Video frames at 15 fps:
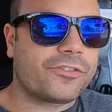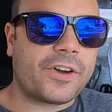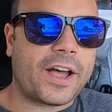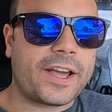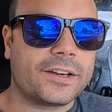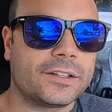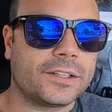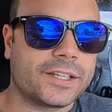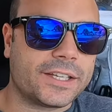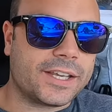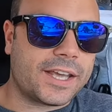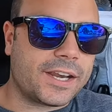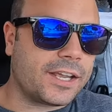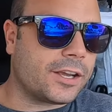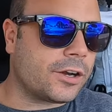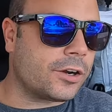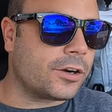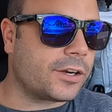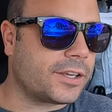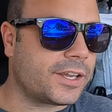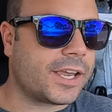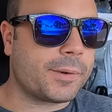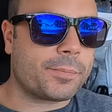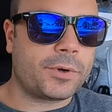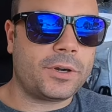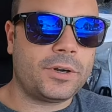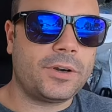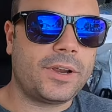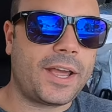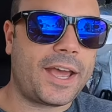Finally getting our
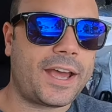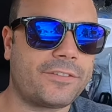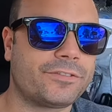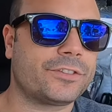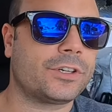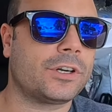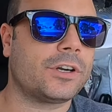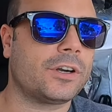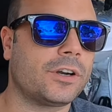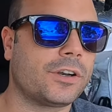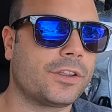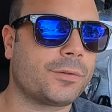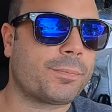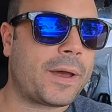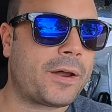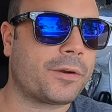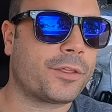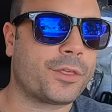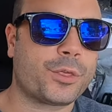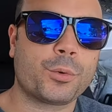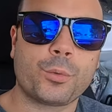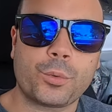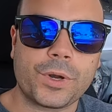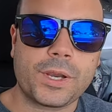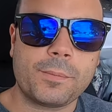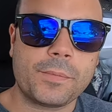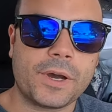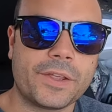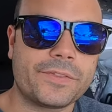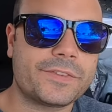camper after about 3
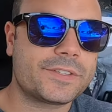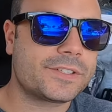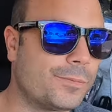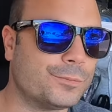months.